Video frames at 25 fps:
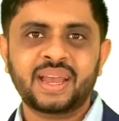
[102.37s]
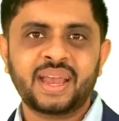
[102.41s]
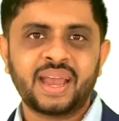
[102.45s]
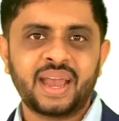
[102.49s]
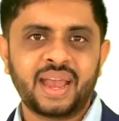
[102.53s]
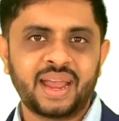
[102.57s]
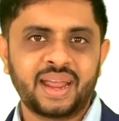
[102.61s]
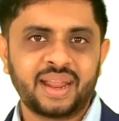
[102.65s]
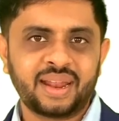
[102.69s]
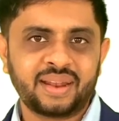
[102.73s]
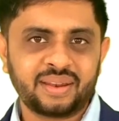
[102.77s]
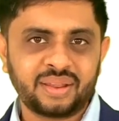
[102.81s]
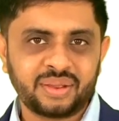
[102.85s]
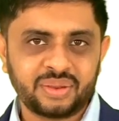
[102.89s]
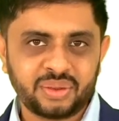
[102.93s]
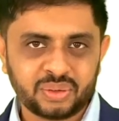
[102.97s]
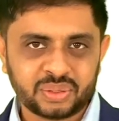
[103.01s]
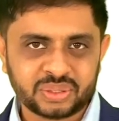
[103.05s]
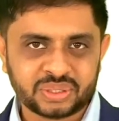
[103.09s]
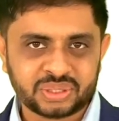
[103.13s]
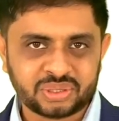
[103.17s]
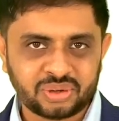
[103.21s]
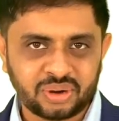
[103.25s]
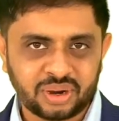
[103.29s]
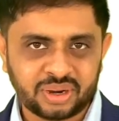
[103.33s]
and you're
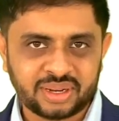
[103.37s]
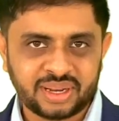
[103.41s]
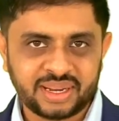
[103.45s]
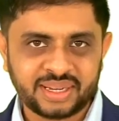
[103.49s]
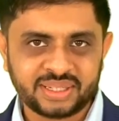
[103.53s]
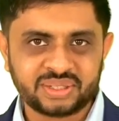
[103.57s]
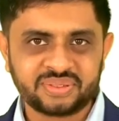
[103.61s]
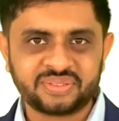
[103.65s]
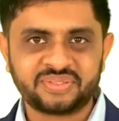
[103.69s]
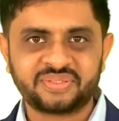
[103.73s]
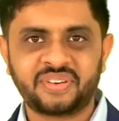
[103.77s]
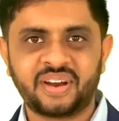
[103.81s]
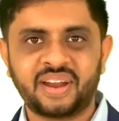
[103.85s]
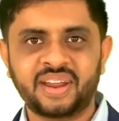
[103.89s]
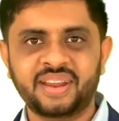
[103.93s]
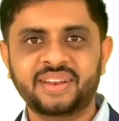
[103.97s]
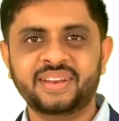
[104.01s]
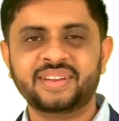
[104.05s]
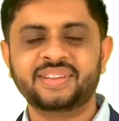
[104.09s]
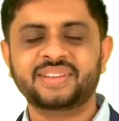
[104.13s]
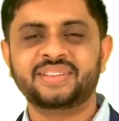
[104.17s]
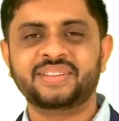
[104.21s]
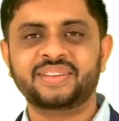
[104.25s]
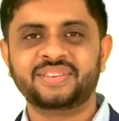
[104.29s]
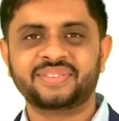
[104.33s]
struggling to
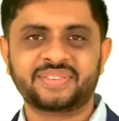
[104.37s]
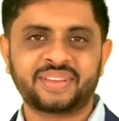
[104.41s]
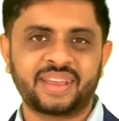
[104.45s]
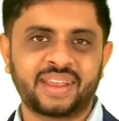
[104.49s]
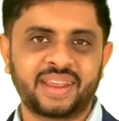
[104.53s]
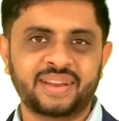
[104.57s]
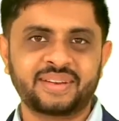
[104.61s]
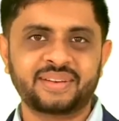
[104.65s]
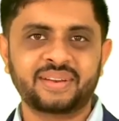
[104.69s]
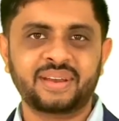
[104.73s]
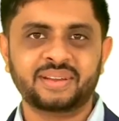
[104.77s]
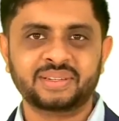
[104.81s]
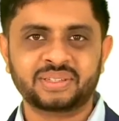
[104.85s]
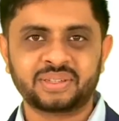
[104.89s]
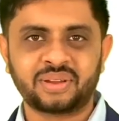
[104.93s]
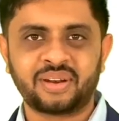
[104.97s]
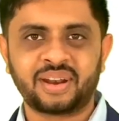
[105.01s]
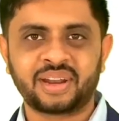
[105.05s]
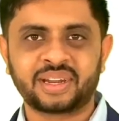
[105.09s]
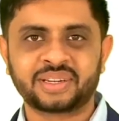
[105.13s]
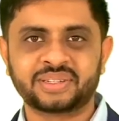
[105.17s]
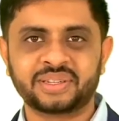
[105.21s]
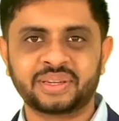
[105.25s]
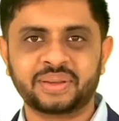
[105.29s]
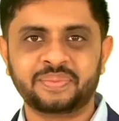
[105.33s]
find the second
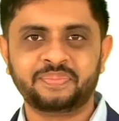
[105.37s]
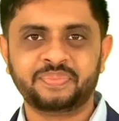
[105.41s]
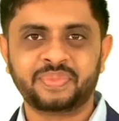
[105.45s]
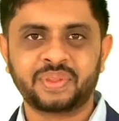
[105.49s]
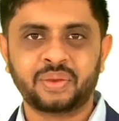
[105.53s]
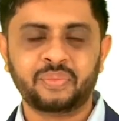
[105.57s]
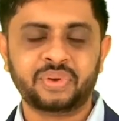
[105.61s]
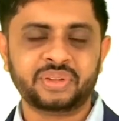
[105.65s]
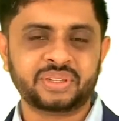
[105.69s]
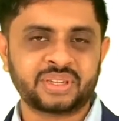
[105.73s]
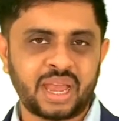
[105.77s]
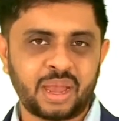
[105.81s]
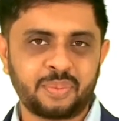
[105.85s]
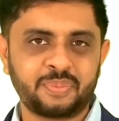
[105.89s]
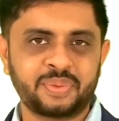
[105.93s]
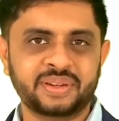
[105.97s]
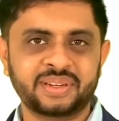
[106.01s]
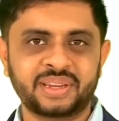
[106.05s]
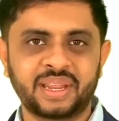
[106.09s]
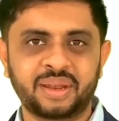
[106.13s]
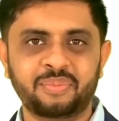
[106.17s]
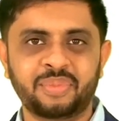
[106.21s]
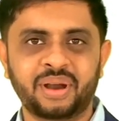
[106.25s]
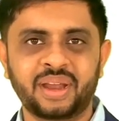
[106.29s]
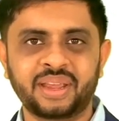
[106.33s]
director, which happened
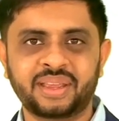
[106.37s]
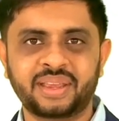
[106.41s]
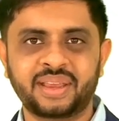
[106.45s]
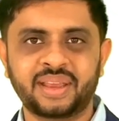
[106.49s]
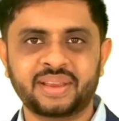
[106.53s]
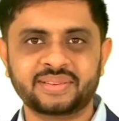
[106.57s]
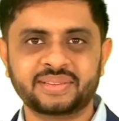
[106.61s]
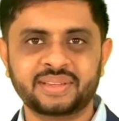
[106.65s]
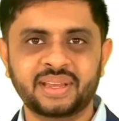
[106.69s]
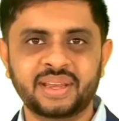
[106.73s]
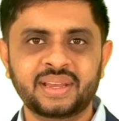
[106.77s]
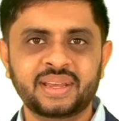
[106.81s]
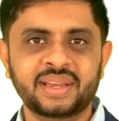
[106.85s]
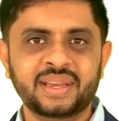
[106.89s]
in my case.